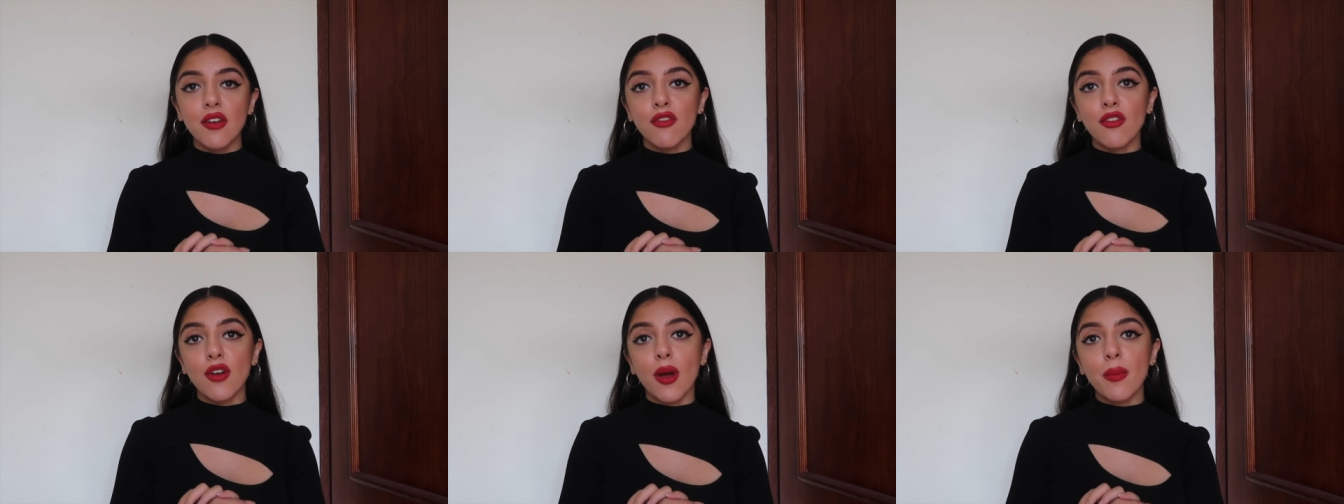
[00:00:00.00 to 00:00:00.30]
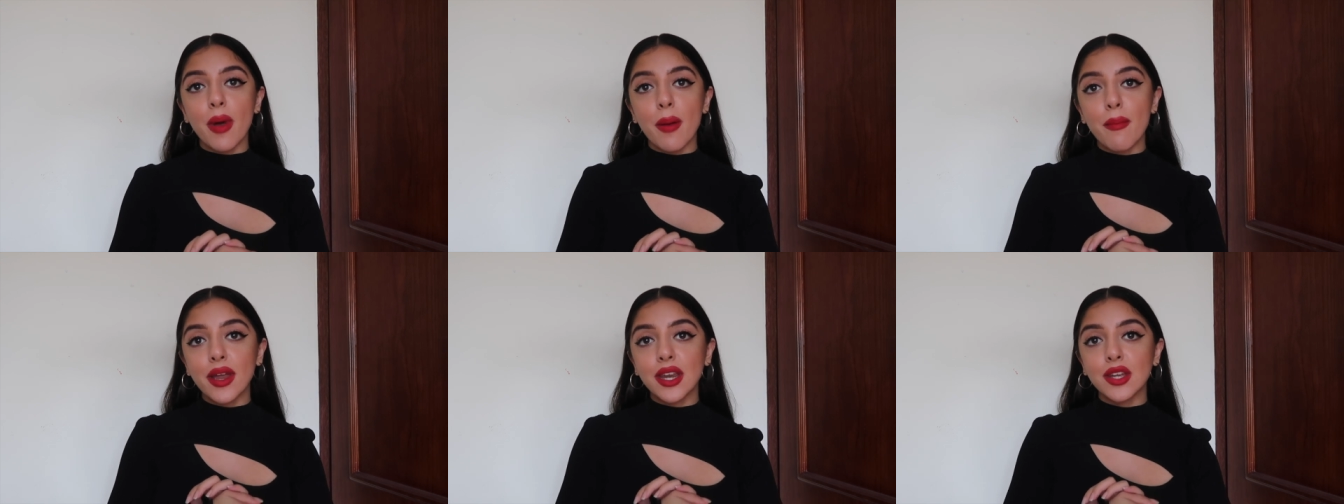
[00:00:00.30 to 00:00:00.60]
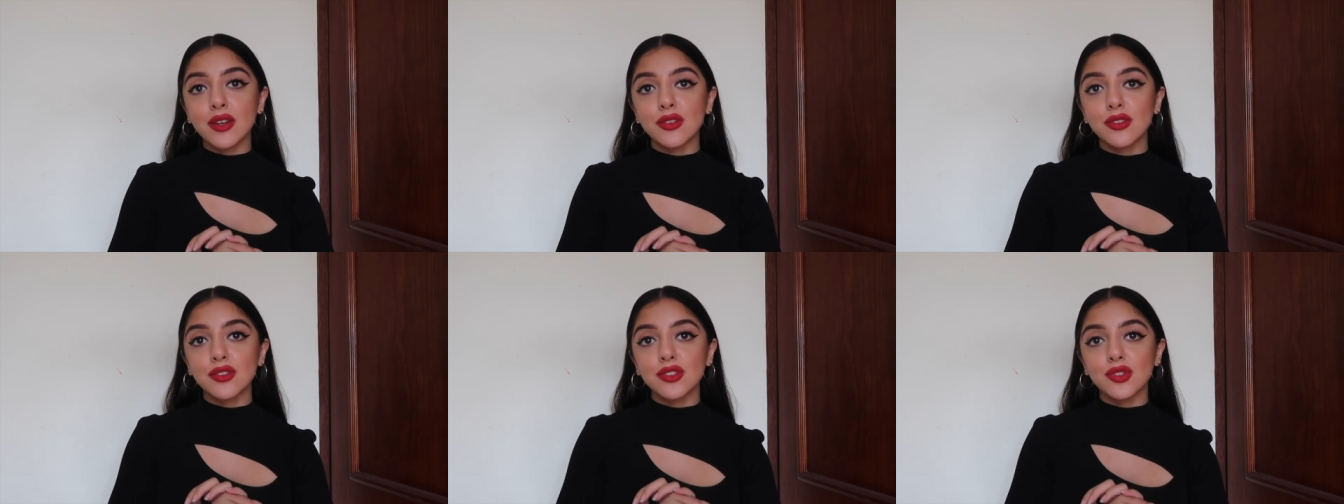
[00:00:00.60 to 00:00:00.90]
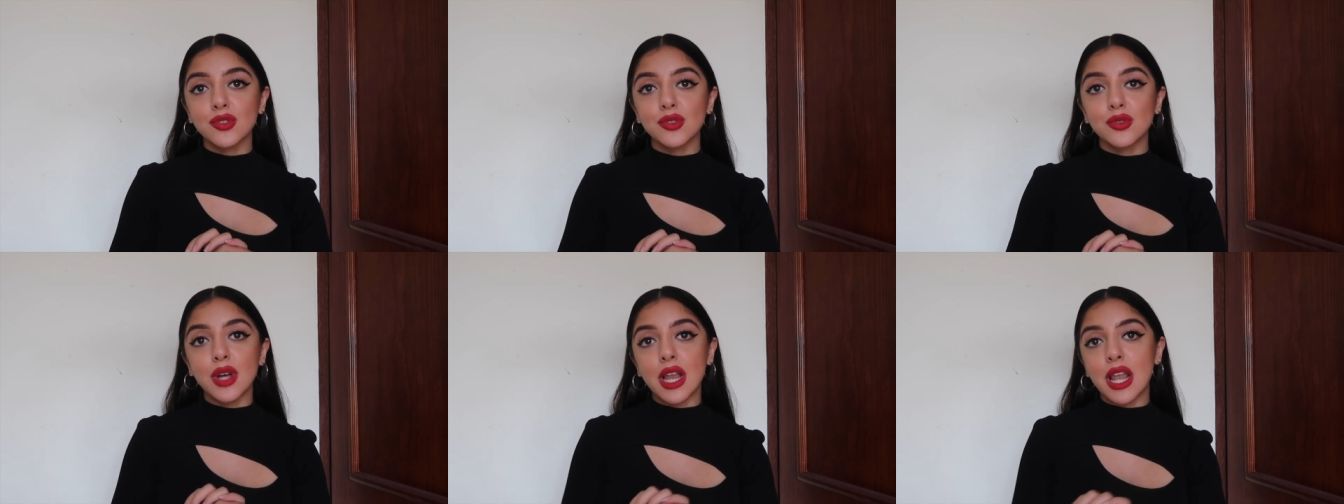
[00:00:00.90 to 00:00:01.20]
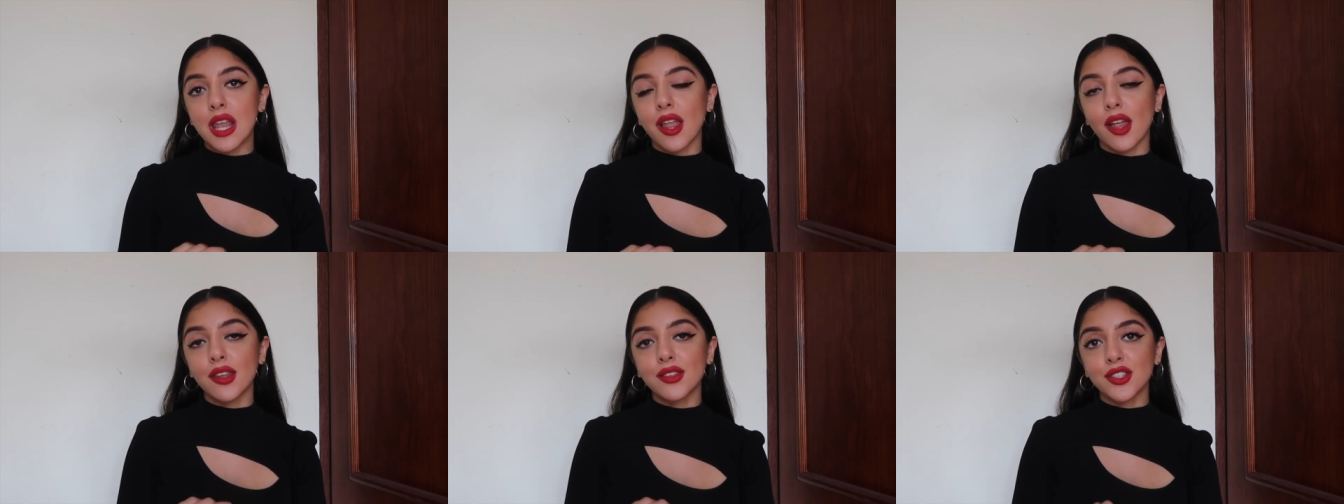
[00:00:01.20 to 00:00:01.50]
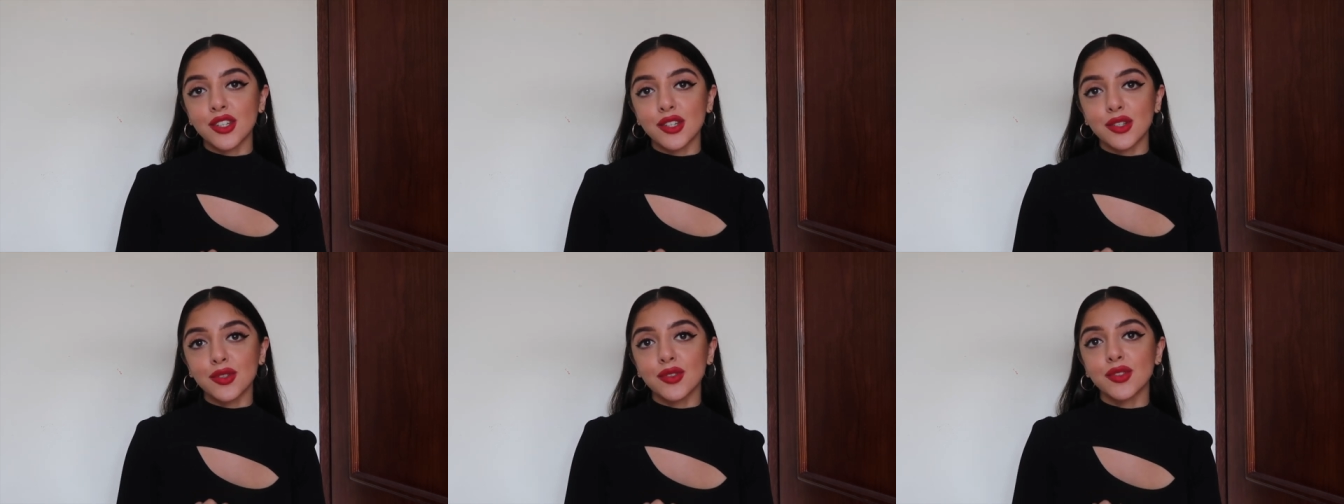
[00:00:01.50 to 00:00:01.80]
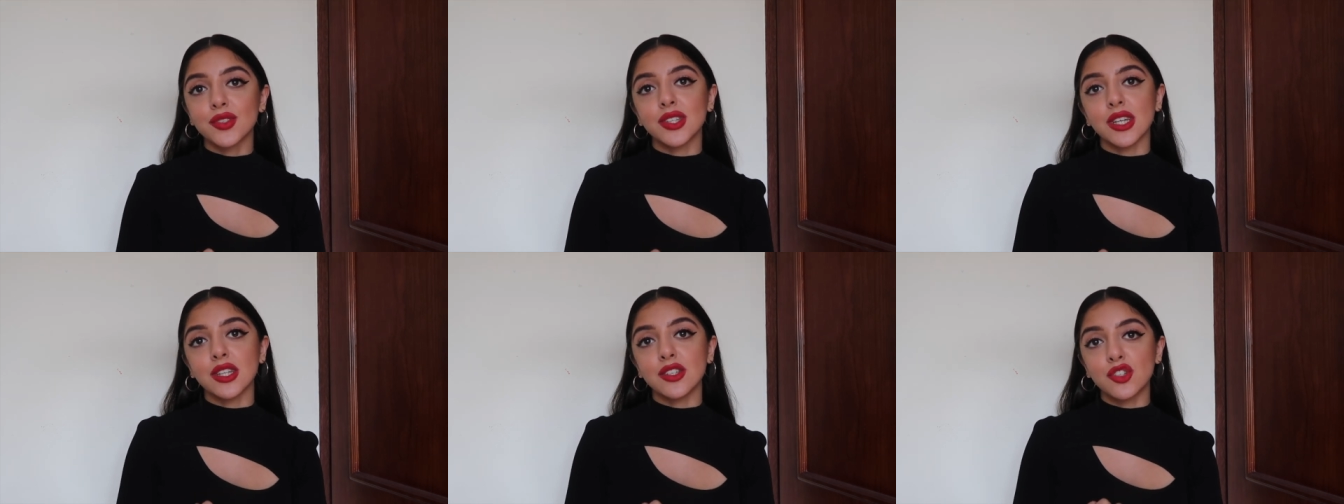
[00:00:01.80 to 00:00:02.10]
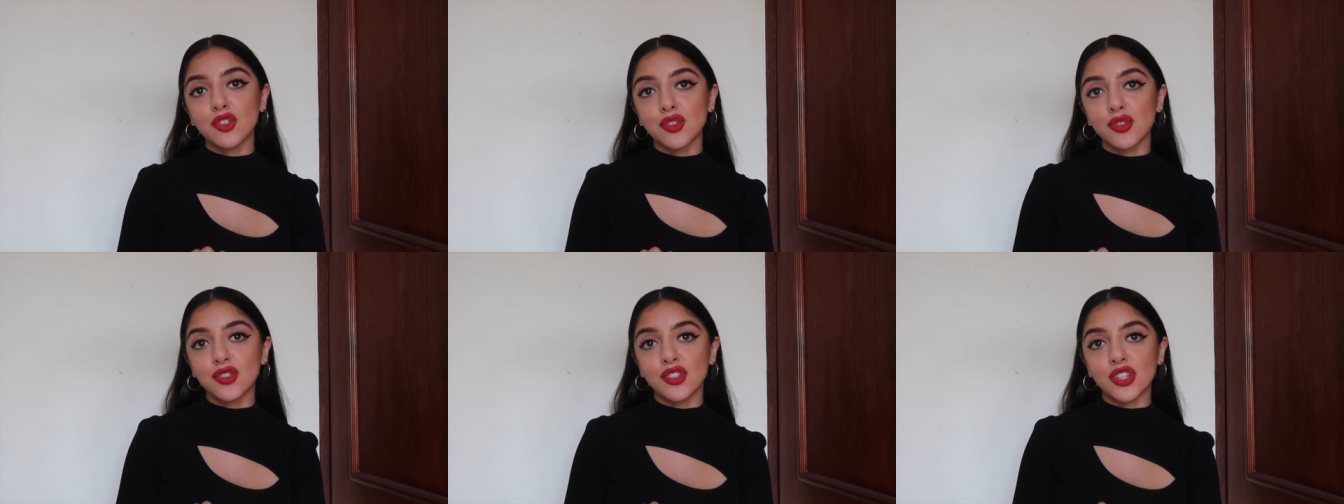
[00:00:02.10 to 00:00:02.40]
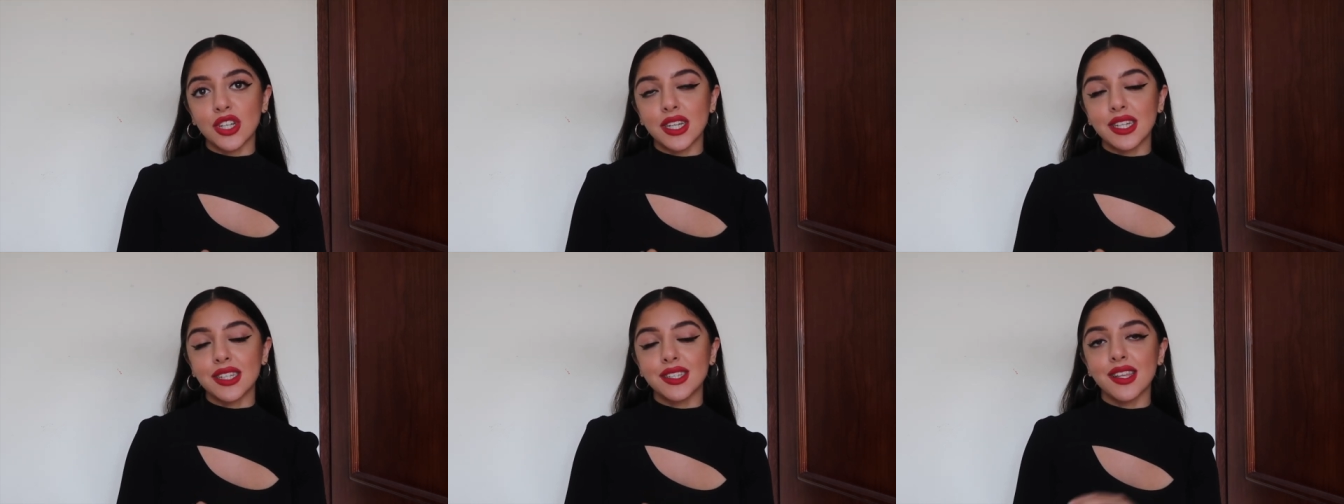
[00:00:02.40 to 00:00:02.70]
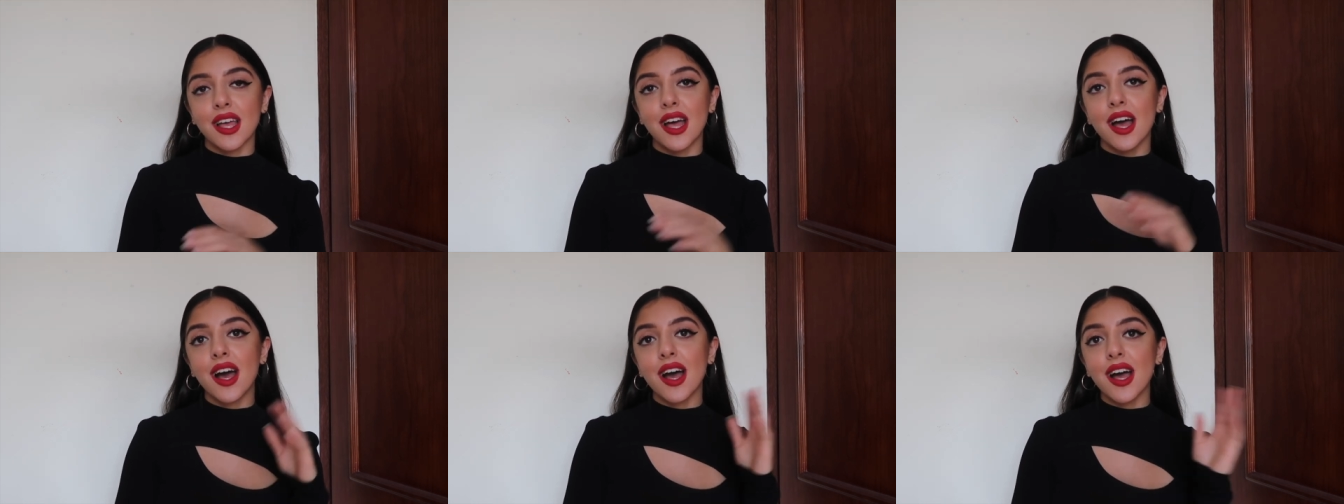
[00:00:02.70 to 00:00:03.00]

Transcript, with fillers: from a medical school in London called St George's